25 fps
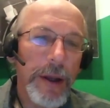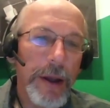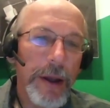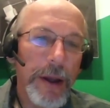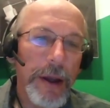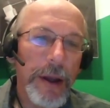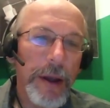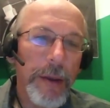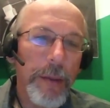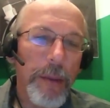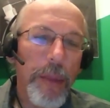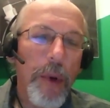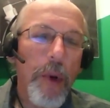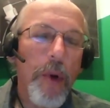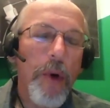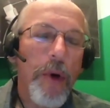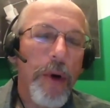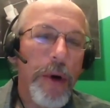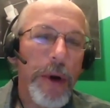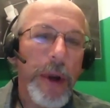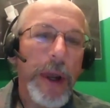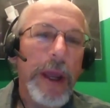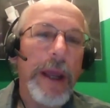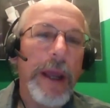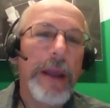
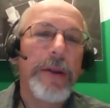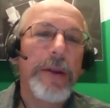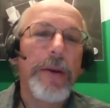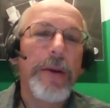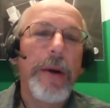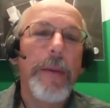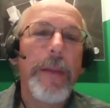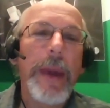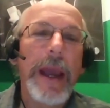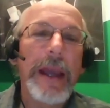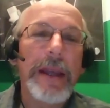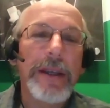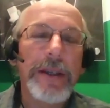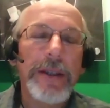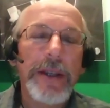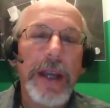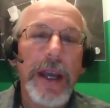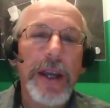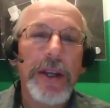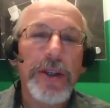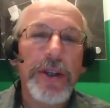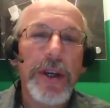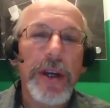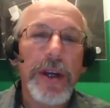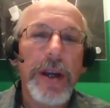board into a base
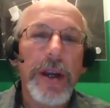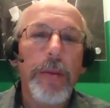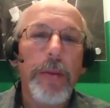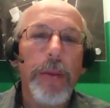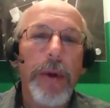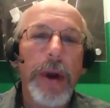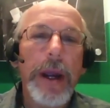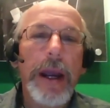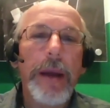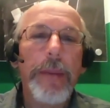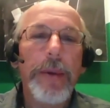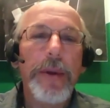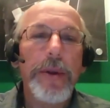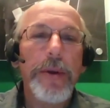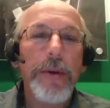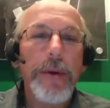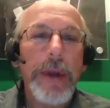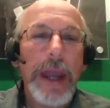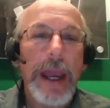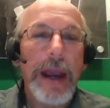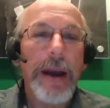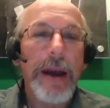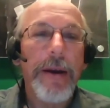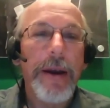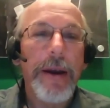station and bring up a new
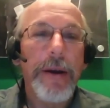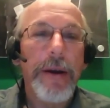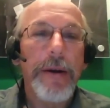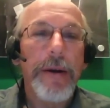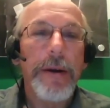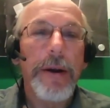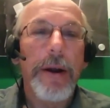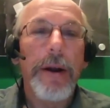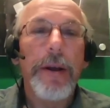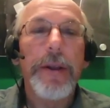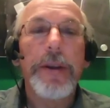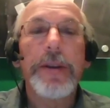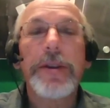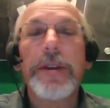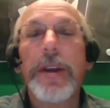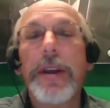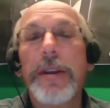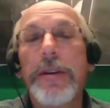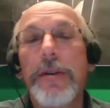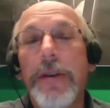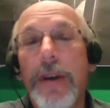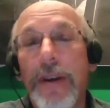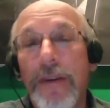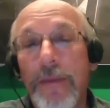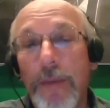carrier, and all of a
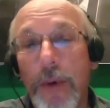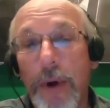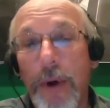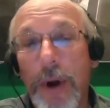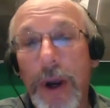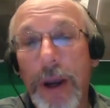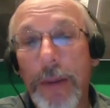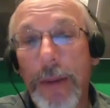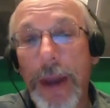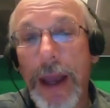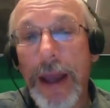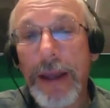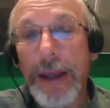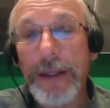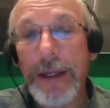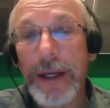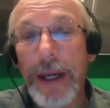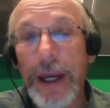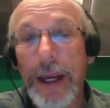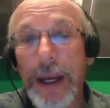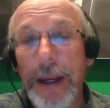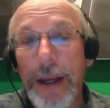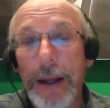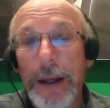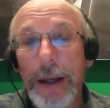sudden you have more
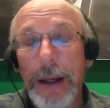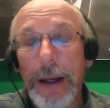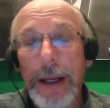capacity.